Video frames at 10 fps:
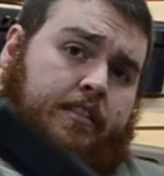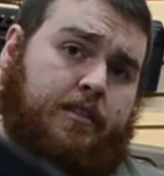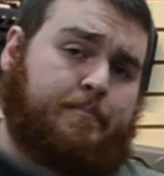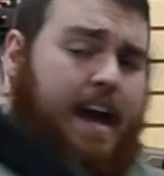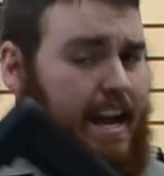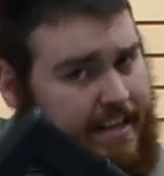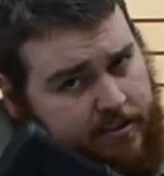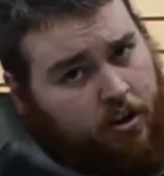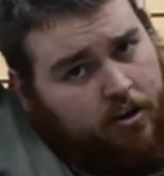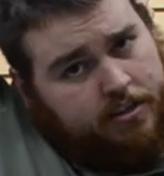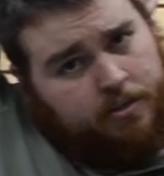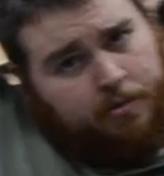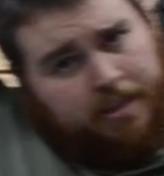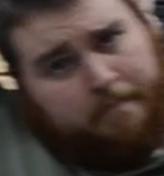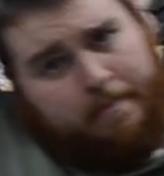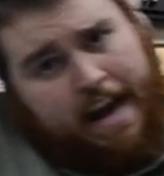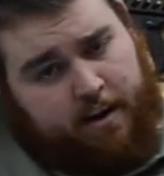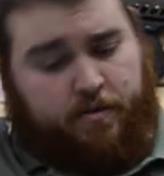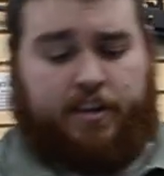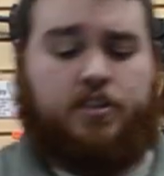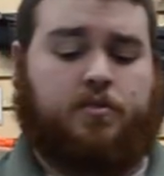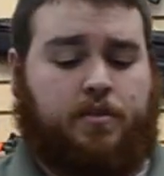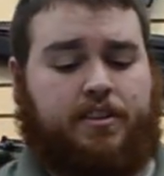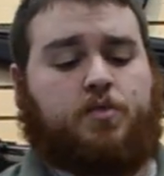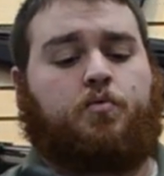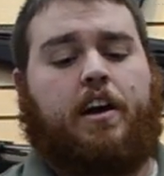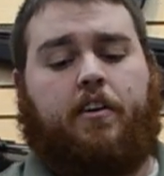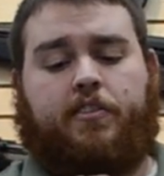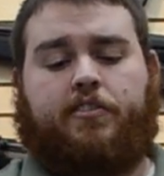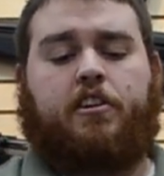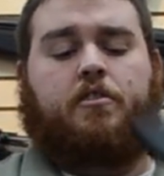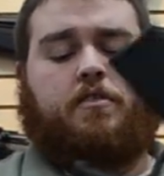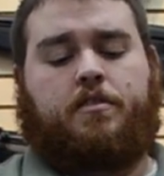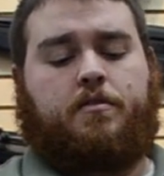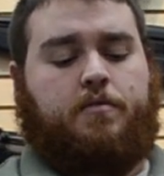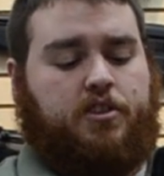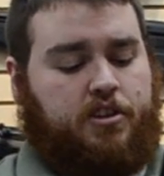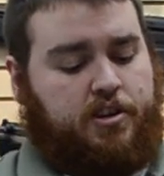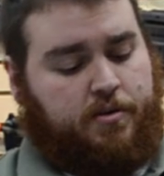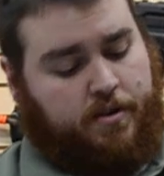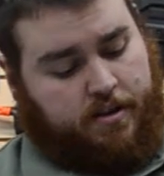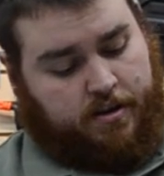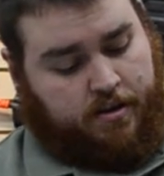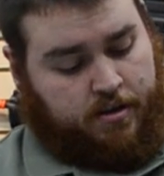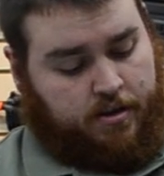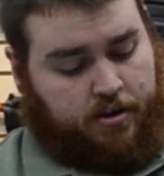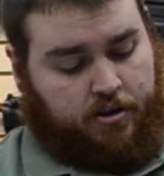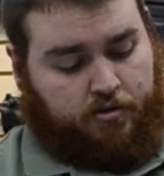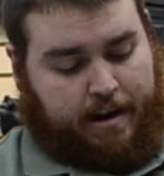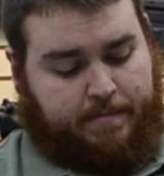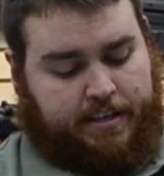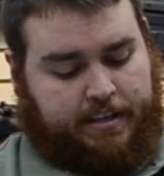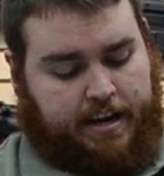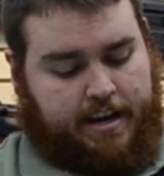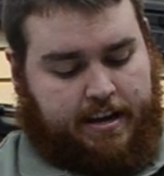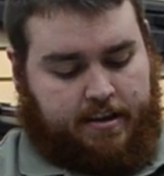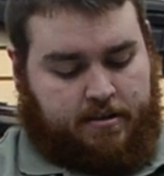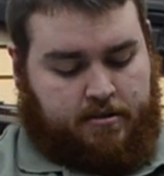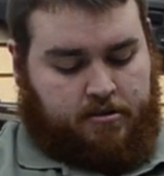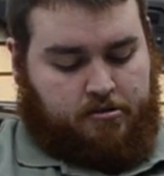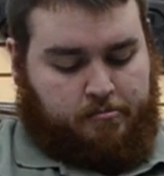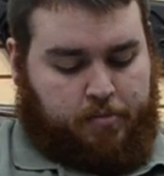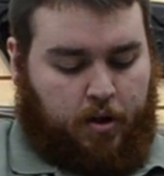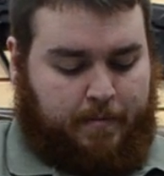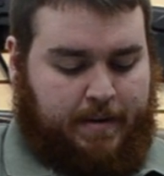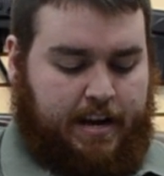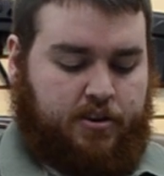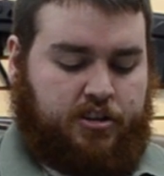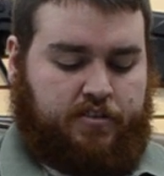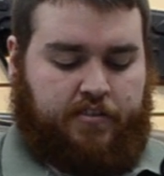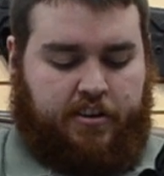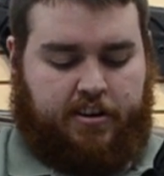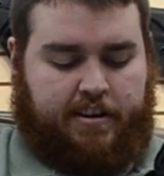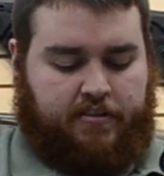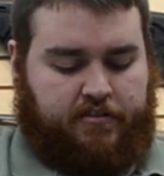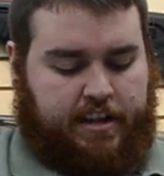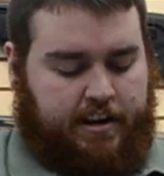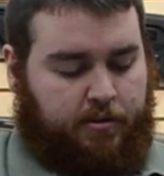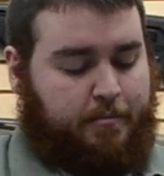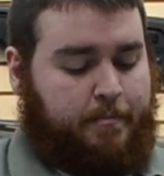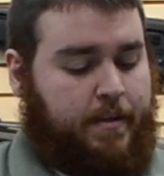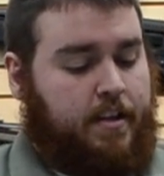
The back is also where the battery is stored as well. So what you do, grab this guy, pull him down just far enough that he'll